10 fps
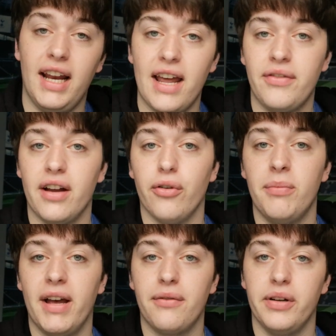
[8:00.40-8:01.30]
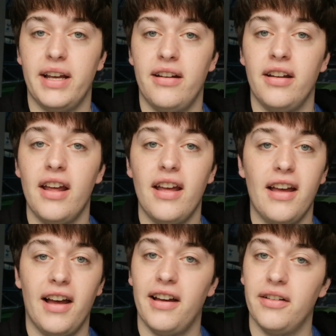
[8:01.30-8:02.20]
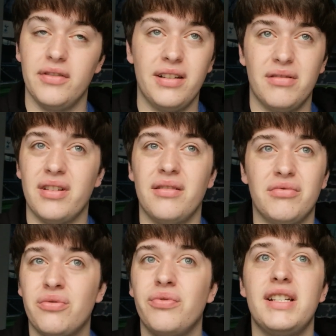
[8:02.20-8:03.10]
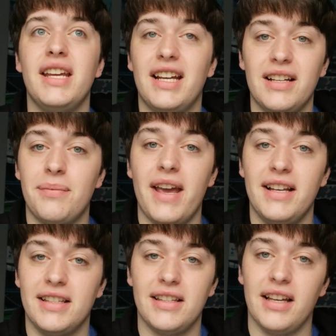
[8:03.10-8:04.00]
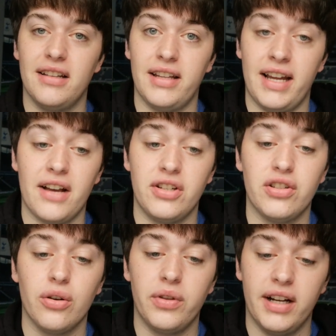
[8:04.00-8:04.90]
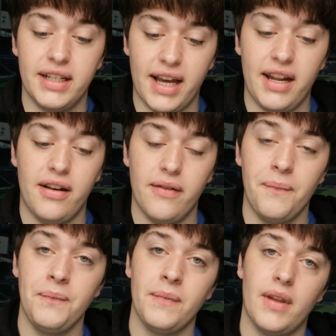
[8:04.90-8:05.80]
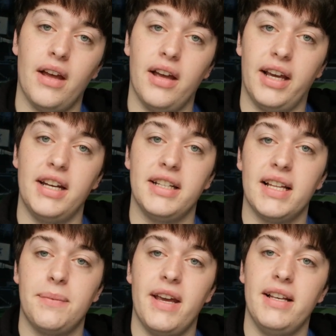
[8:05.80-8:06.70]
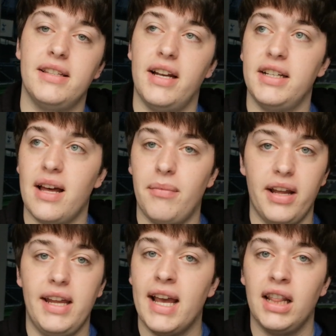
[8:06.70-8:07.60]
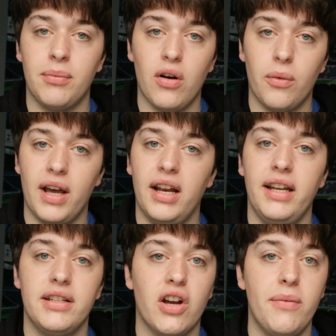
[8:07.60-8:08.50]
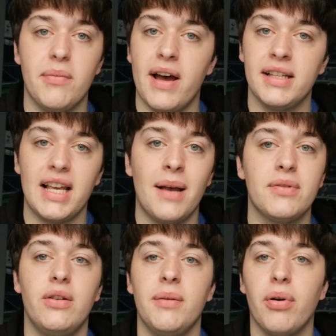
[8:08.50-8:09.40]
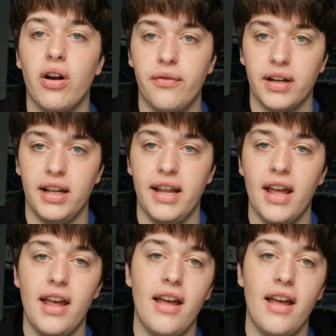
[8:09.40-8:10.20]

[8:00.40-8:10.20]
left that right back for dead. Uh, just ridiculous pace that, that he actually showed there to get in, uh, get into that space. And Ndombele, he held the ball well. He timed the pass absolutely perfectly